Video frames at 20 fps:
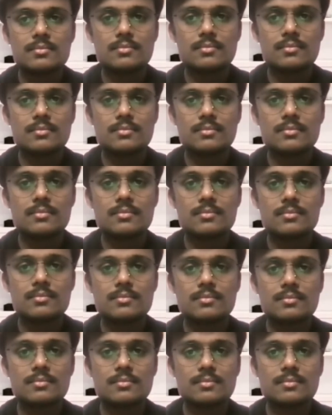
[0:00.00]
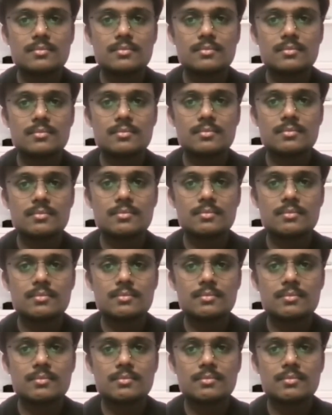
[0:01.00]

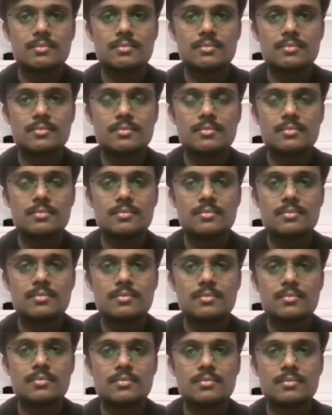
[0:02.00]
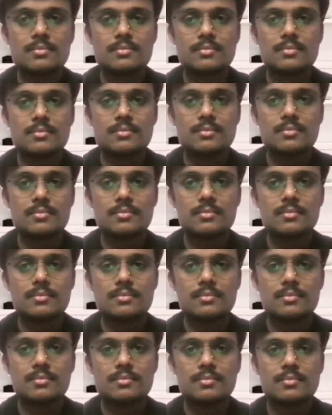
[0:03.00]

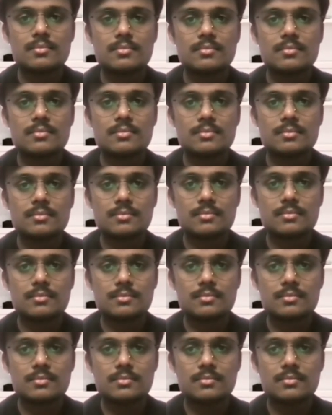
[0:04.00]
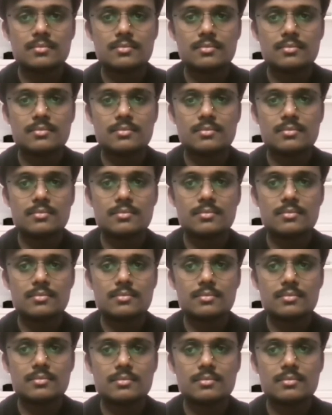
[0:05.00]
[no speech]